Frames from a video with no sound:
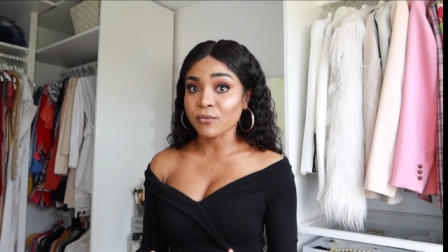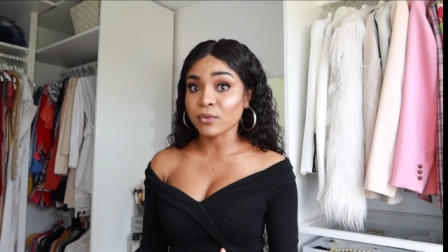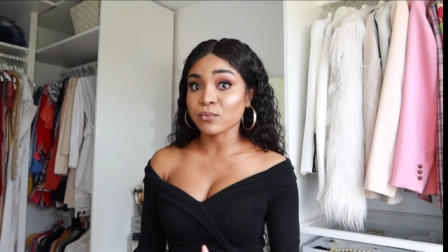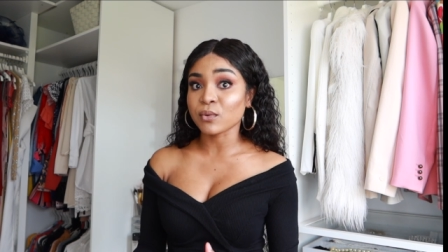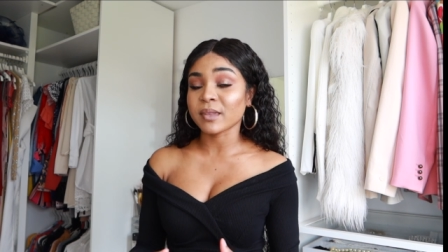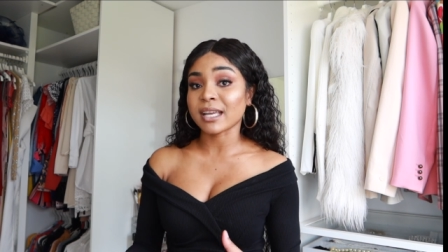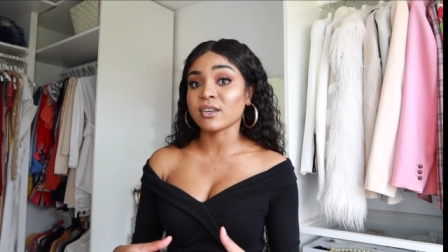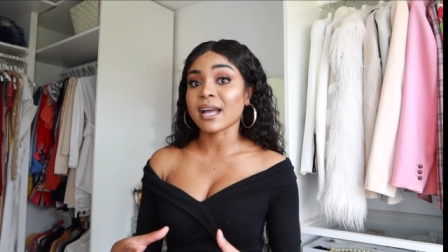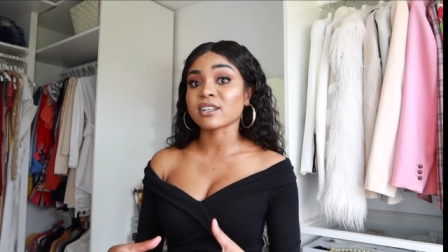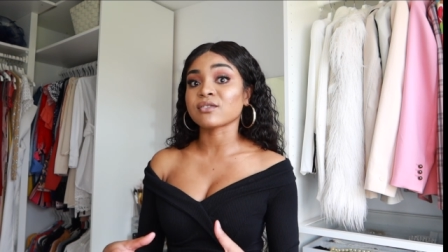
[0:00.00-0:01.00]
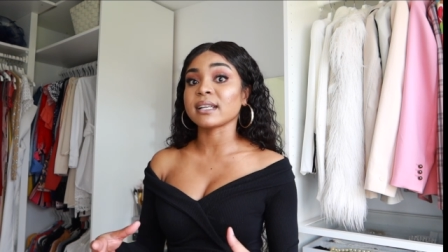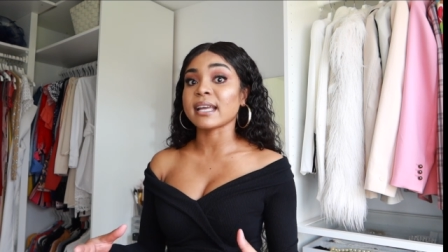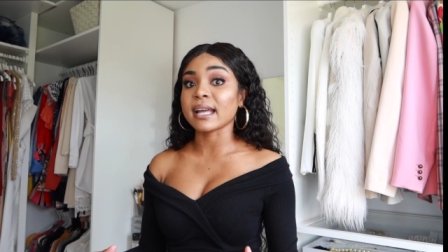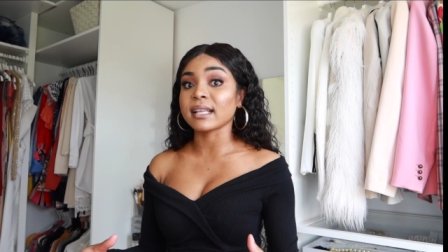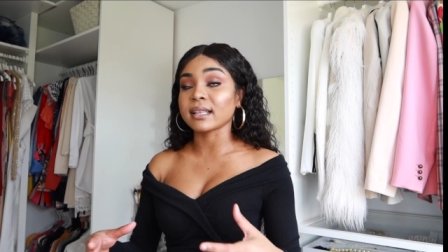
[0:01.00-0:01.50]
of the room that you
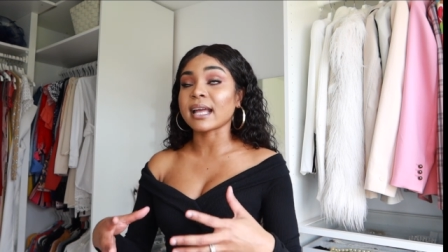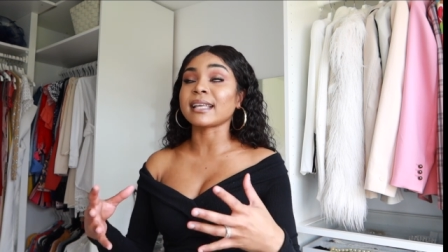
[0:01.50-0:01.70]
actually that,